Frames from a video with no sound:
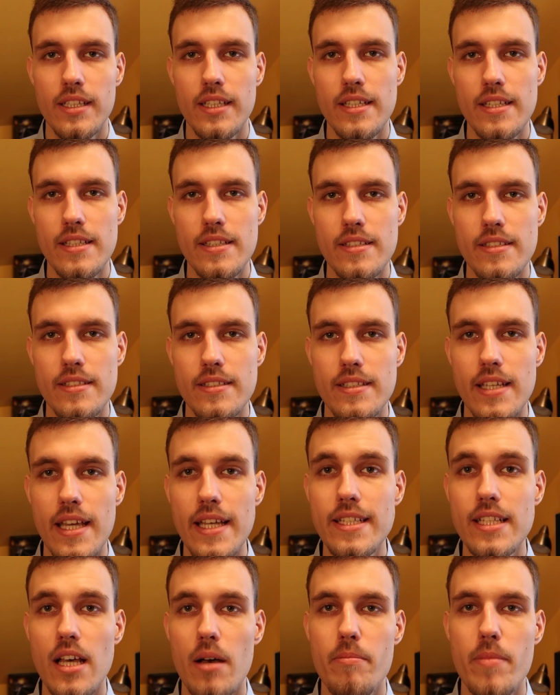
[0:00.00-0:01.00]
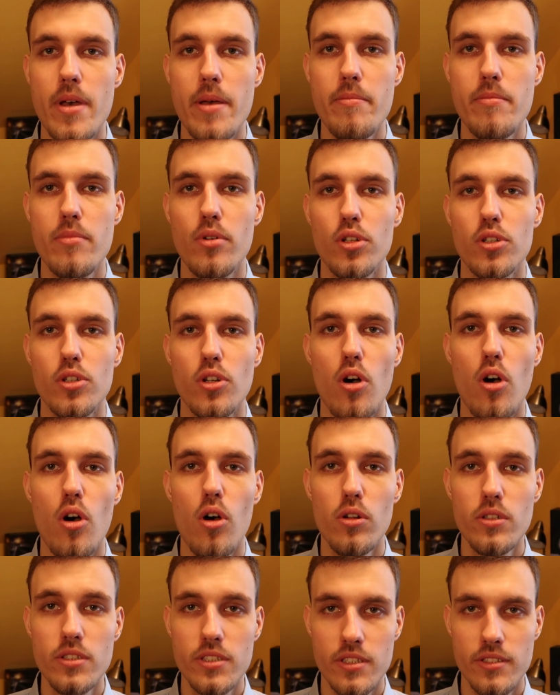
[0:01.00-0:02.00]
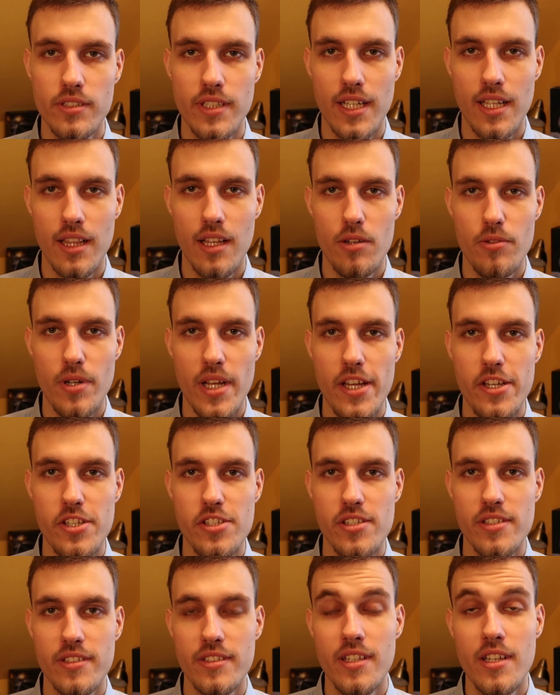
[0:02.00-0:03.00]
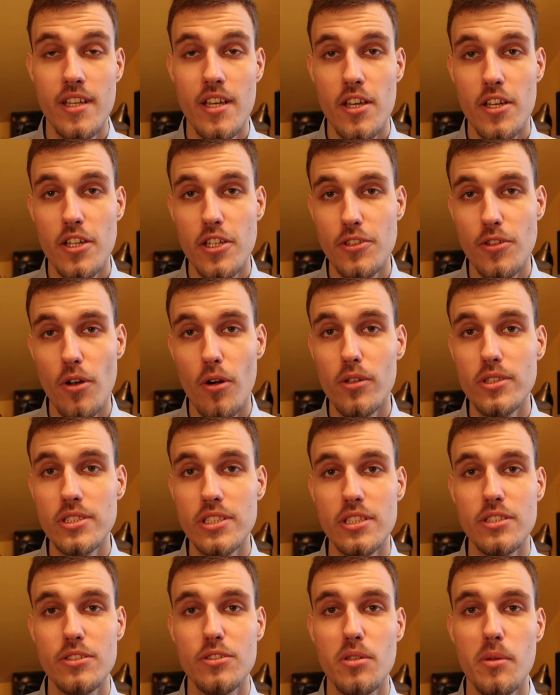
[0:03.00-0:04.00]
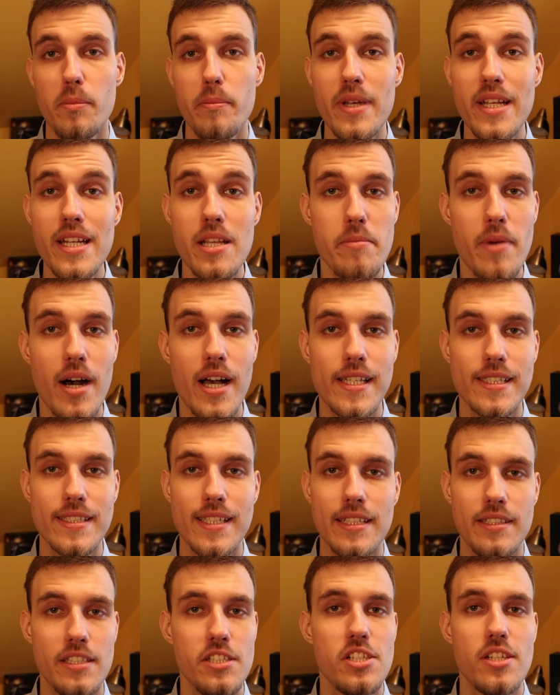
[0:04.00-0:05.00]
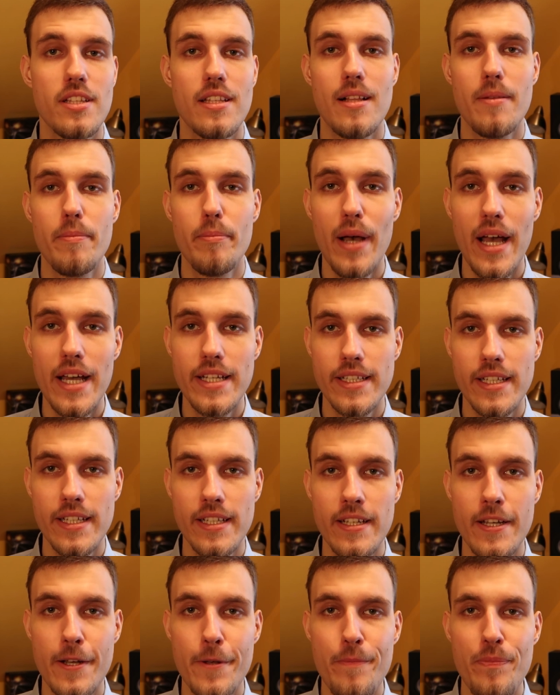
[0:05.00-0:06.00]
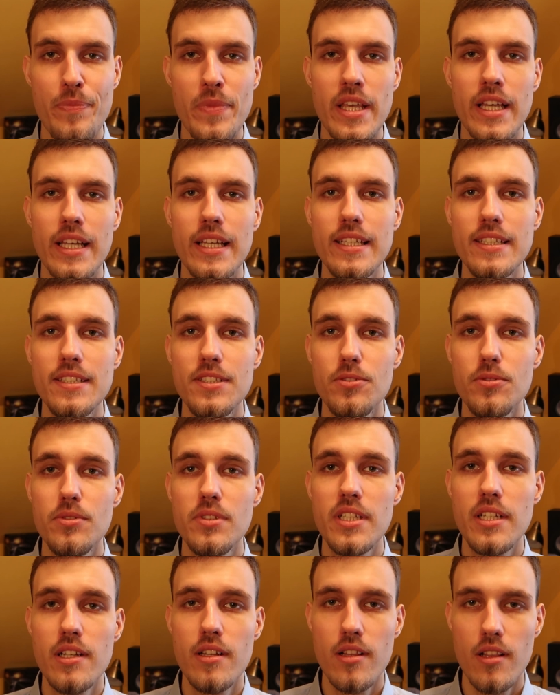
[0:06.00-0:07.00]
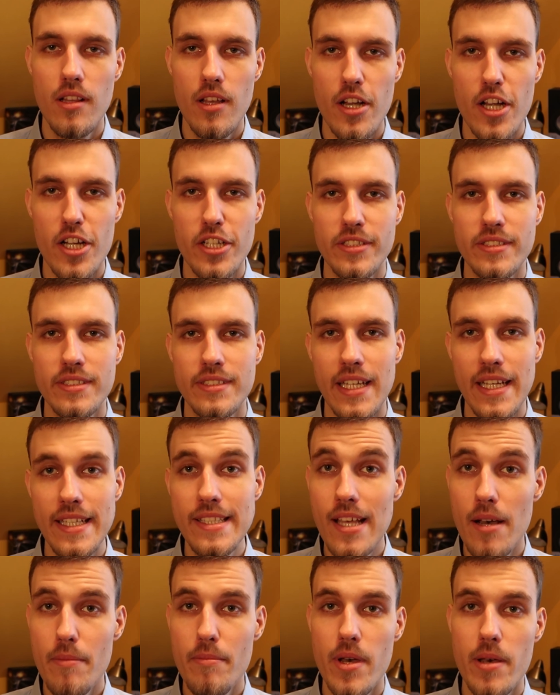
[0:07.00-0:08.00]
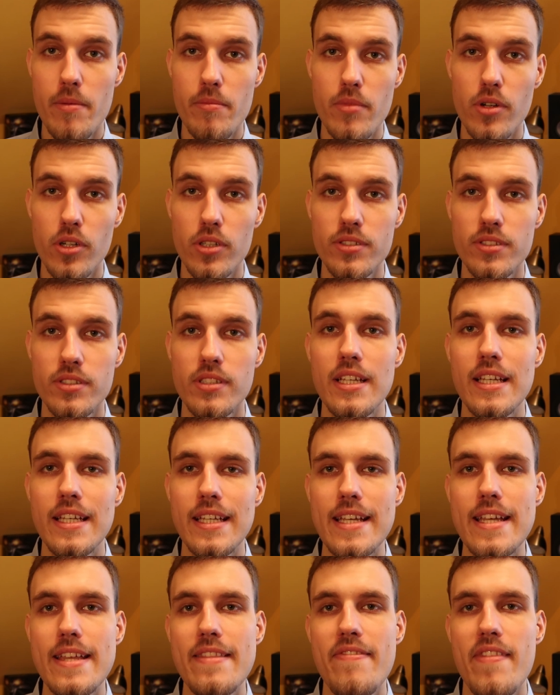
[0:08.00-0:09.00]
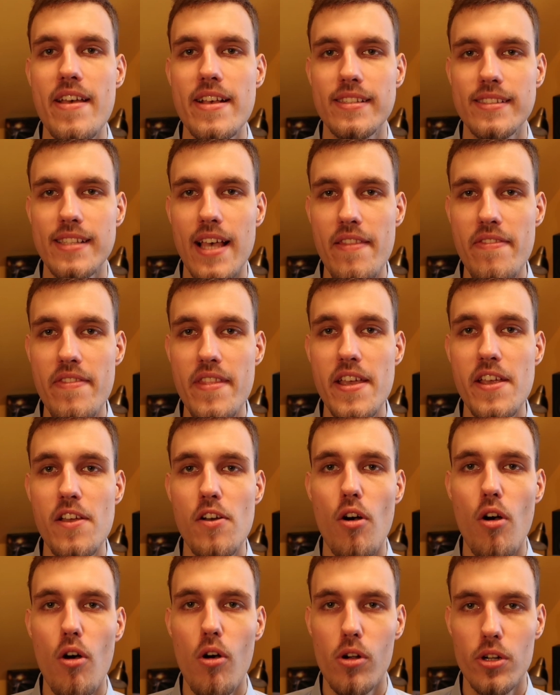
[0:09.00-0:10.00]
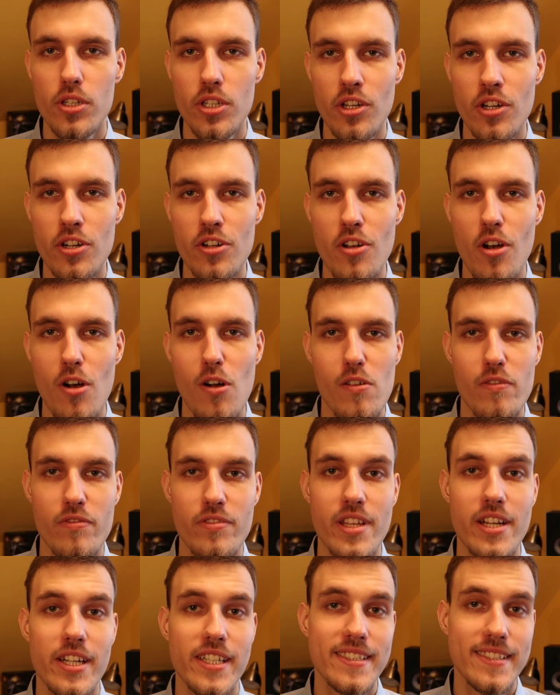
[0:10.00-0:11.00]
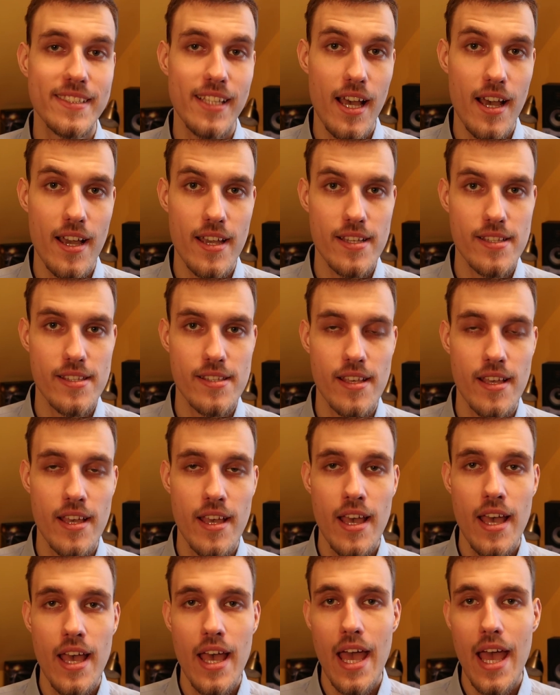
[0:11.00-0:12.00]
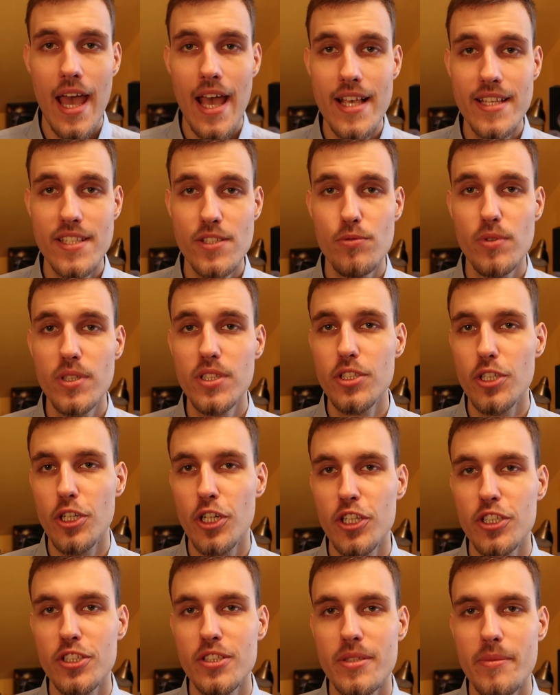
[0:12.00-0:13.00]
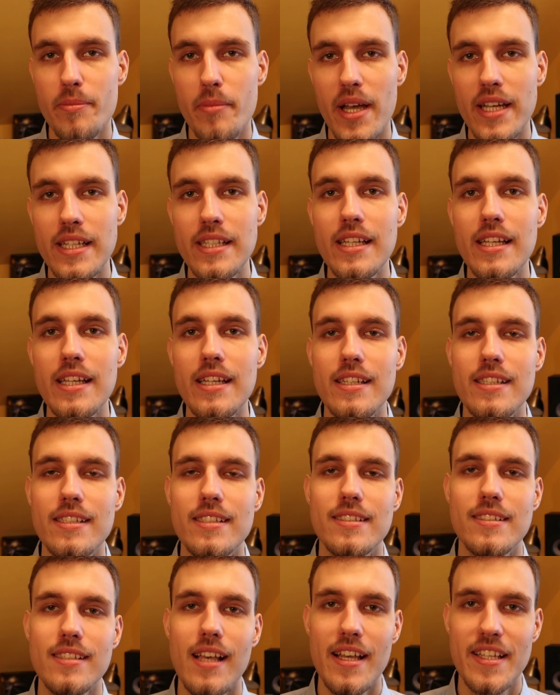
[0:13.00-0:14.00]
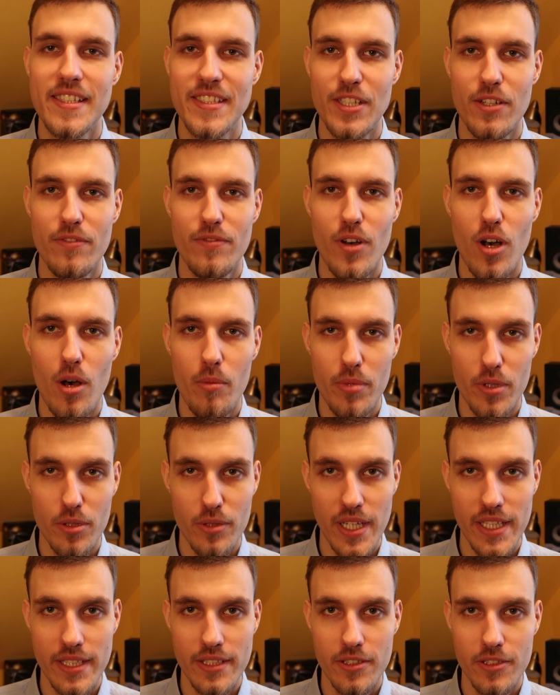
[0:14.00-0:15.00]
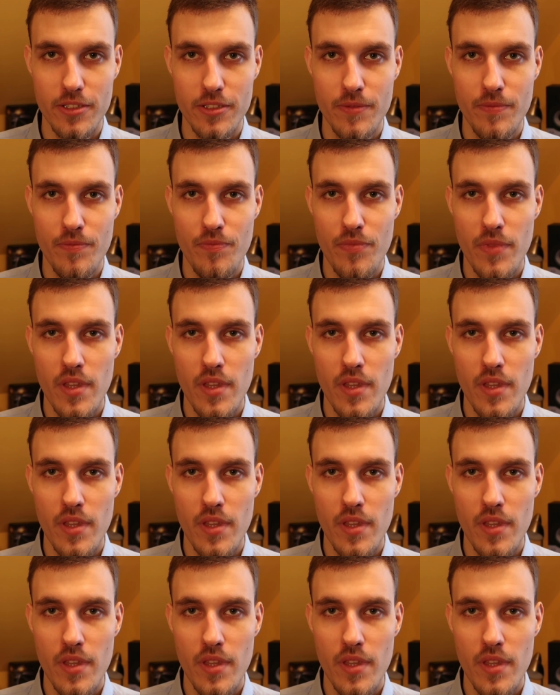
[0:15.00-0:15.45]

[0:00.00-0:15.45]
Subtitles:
in data member order declaration in order to minimize additional padding is to declare data members in descending order of their size, as returned by the sizeOf operator.